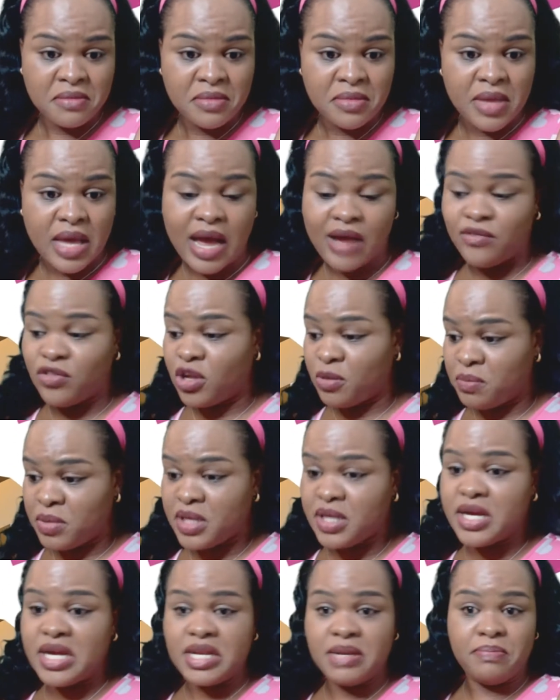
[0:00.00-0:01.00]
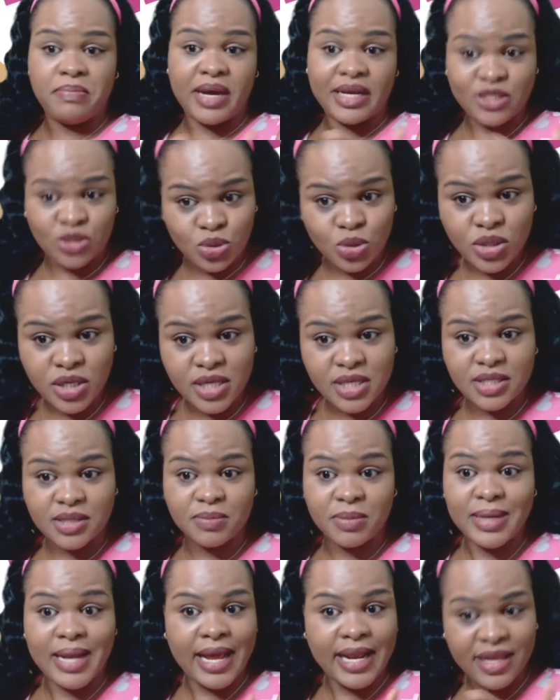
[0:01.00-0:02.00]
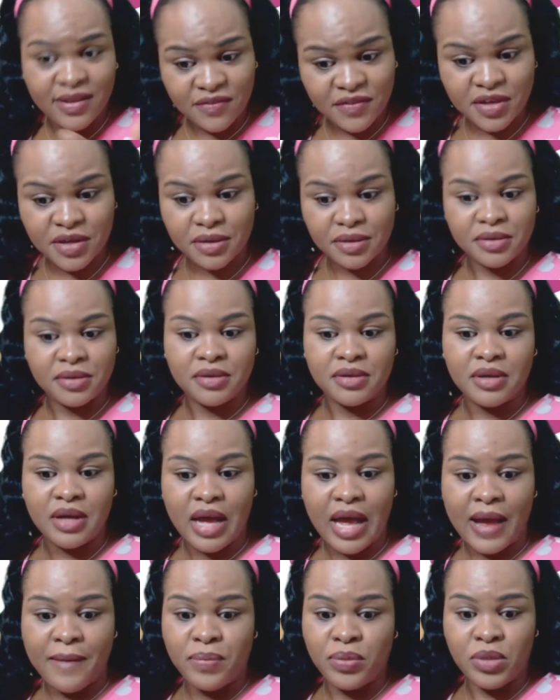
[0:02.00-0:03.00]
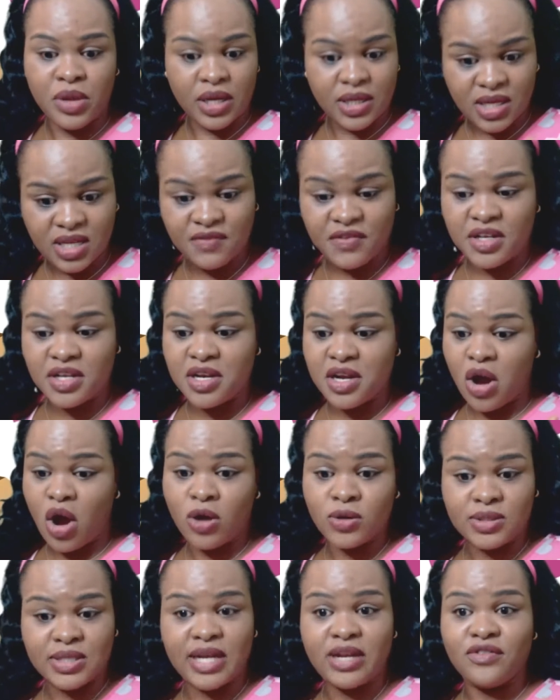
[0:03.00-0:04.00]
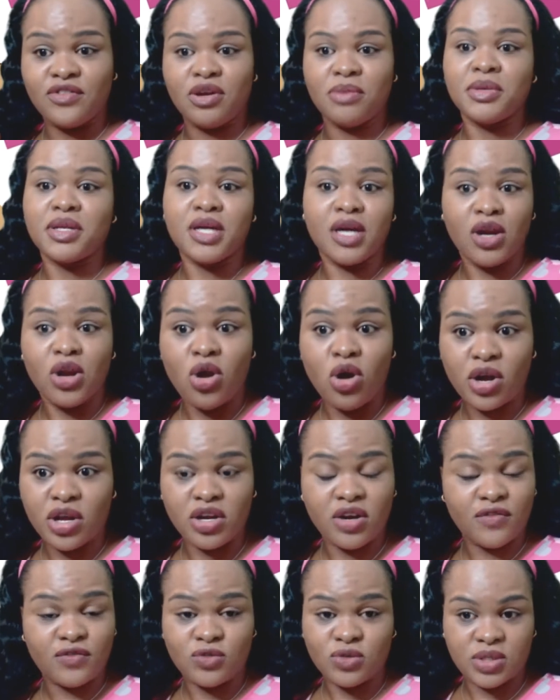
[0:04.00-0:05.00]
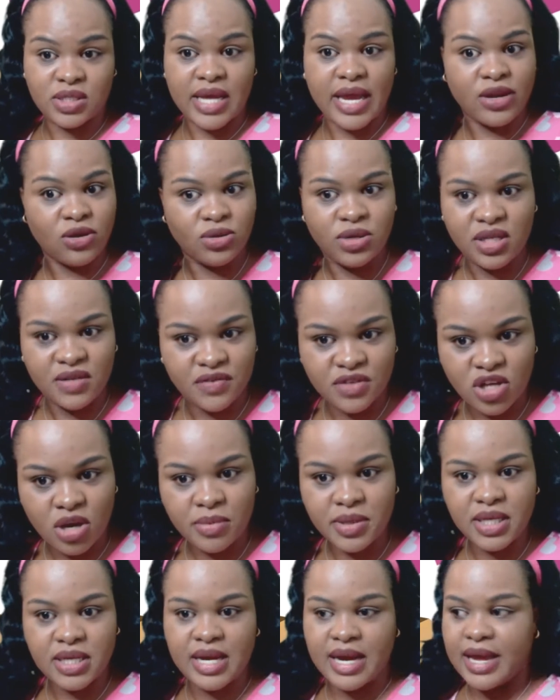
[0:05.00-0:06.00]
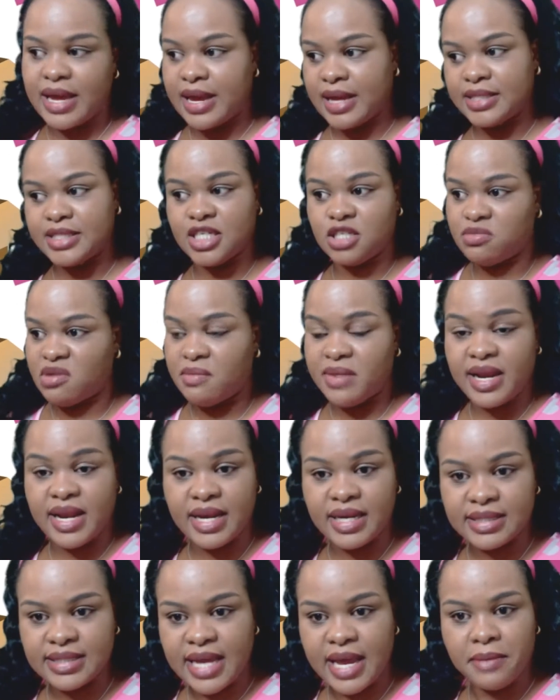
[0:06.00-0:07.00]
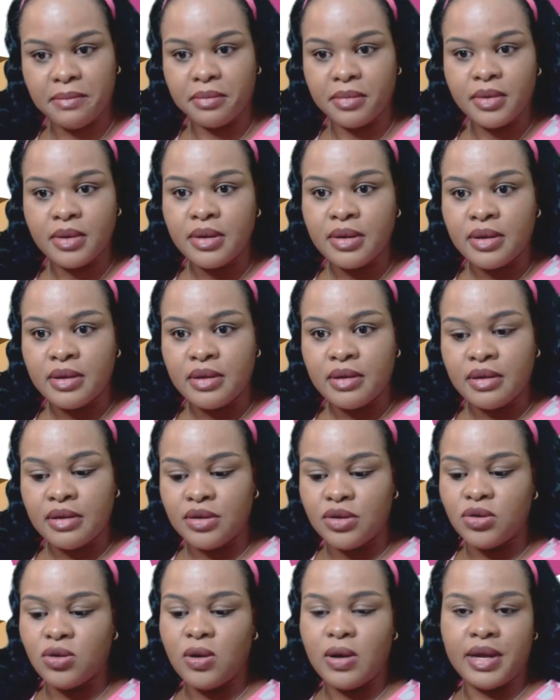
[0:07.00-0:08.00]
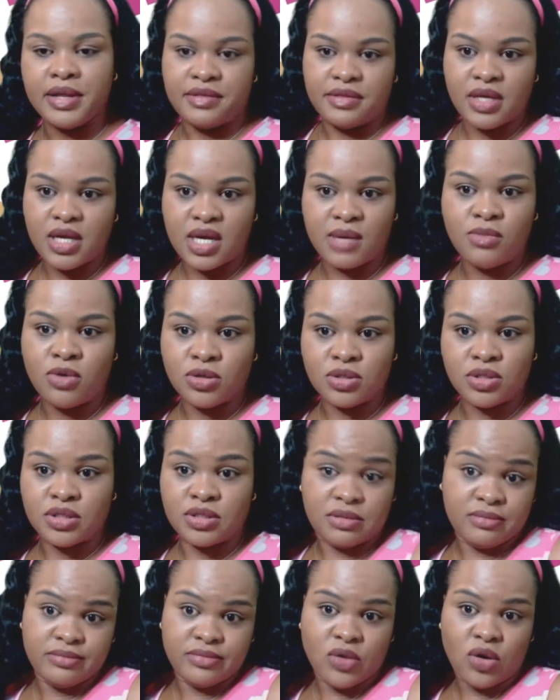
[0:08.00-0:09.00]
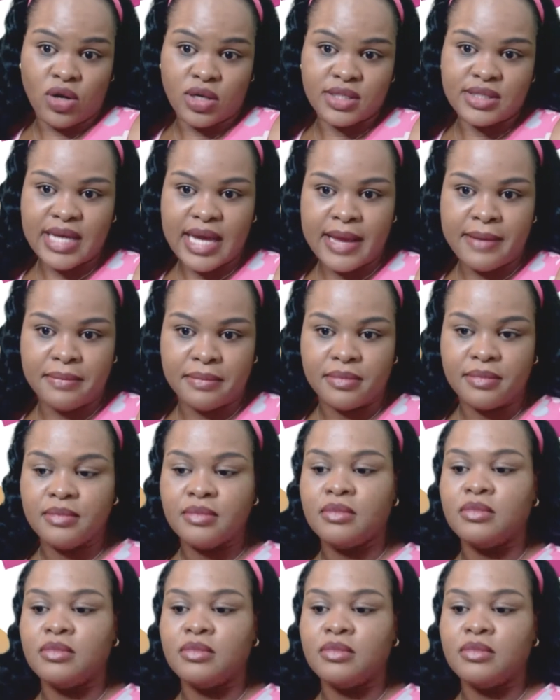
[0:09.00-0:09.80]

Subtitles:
I have not been here in the past 2 years, but I live here. I'm not living outside of Dominica long enough to say I don't live in Dominica. I can change my mind anytime. I think about it all the time.